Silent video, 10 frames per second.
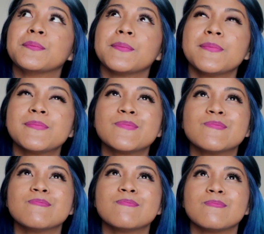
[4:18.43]

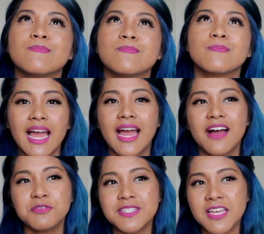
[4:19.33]
I
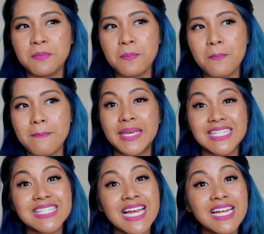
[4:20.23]
have to say
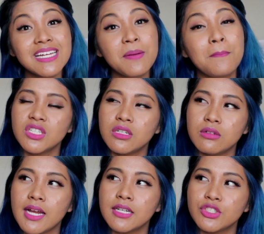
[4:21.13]
pizza.
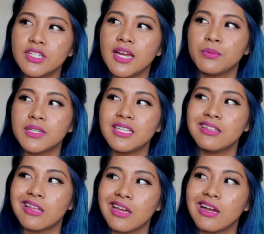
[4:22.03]
No, actually, I really
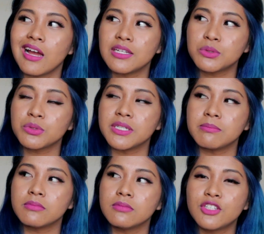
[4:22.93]
like ice cream.
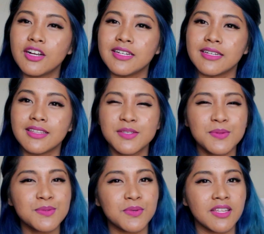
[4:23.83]
Darn it, this
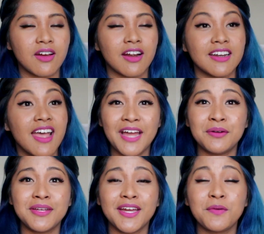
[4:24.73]
one's really hard. I
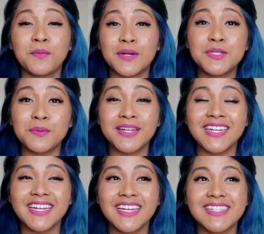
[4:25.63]
don't care which one
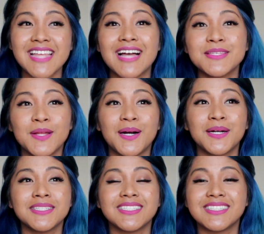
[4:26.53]
it is as
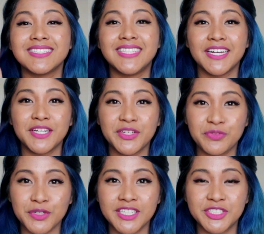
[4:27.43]
long as it's dairy
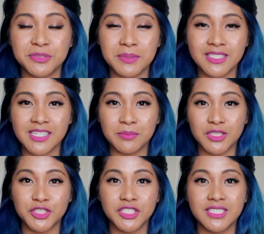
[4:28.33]
free, just because I'm
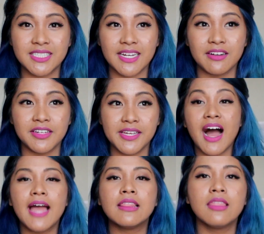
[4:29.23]
allergic to dairy.
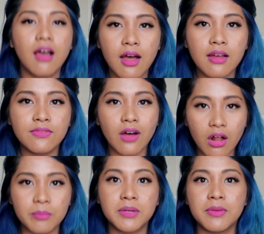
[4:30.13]
I love
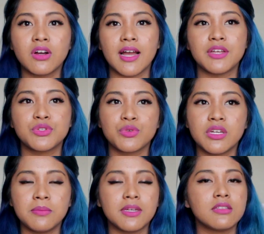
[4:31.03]
almond milk ice
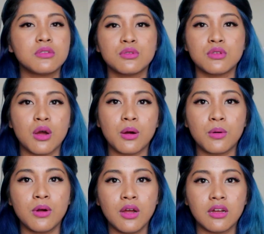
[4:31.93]
cream. It's
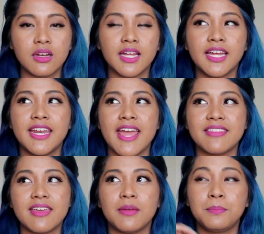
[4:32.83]
so good. And
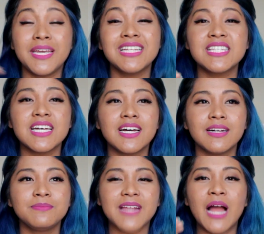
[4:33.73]
then
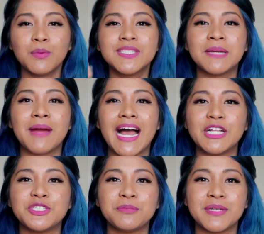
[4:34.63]
pizza, I will take my
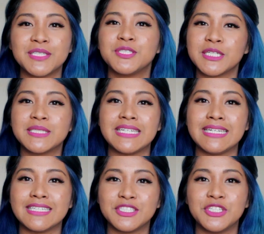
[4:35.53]
allergy pills just to
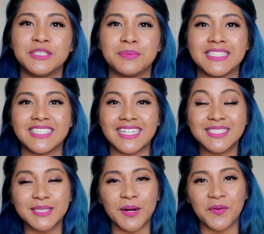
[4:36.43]
eat a cheese pizza.
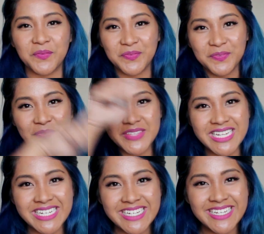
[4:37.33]
So,
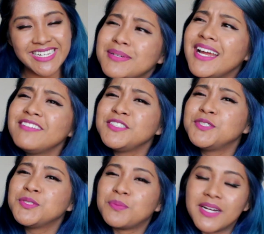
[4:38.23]
but I have to
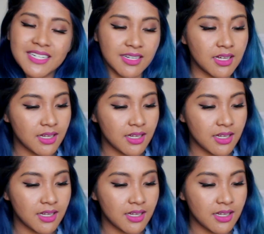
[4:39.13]
choose one.